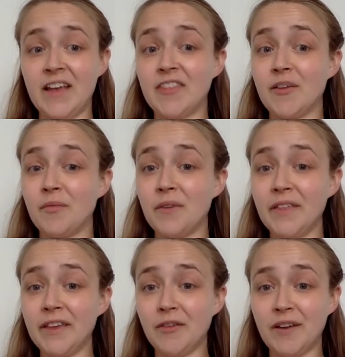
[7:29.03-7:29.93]
they're
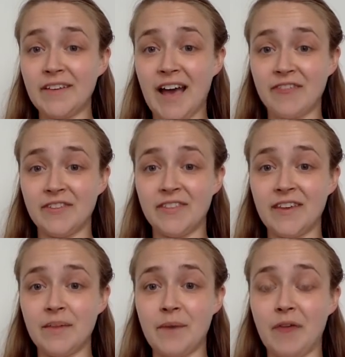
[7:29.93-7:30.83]
really going to have to
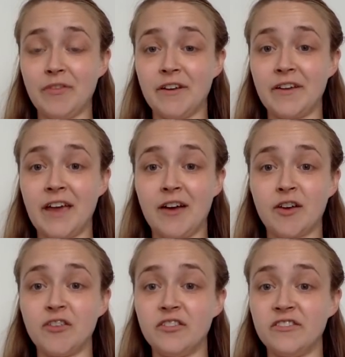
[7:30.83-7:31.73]
think about their
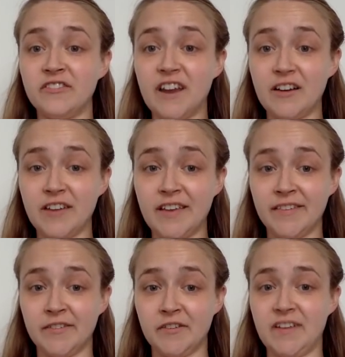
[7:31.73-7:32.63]
characters' shared
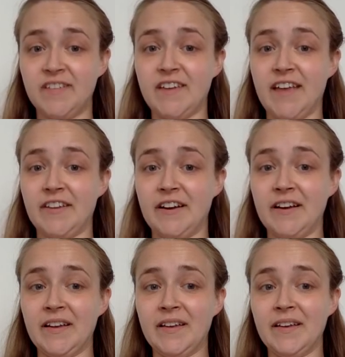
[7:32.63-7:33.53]
history together.
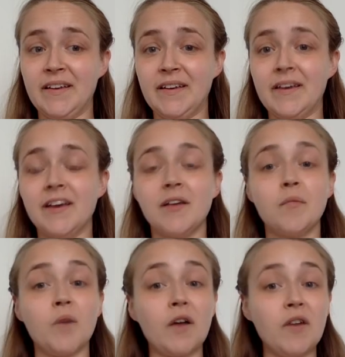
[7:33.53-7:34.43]

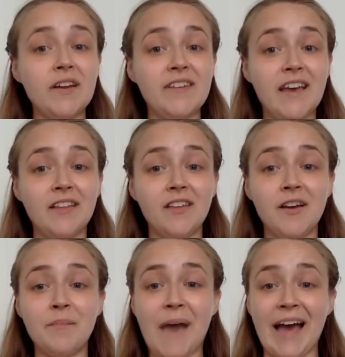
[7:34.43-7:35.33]
We're going to take a
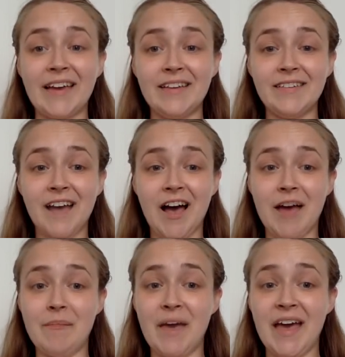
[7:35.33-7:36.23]
look back in
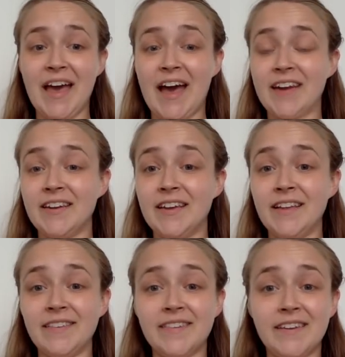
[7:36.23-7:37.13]
time at an
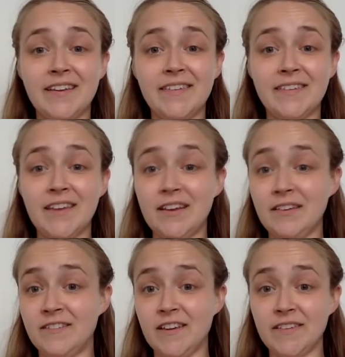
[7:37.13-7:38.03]
incident in
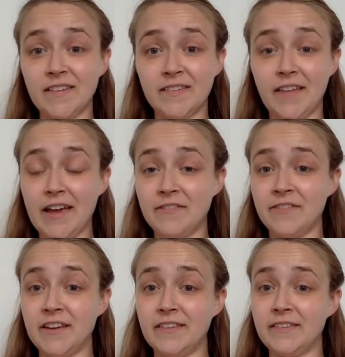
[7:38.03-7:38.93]
Jesus' life
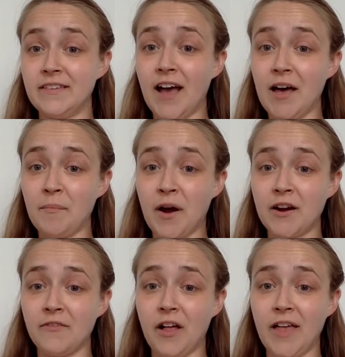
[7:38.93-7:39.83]
that is not part
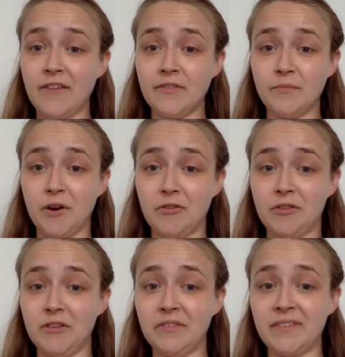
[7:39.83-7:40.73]
of All Heaven Broke
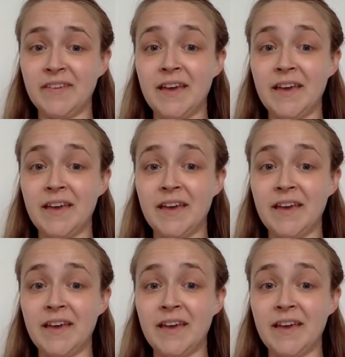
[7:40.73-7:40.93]
Loose,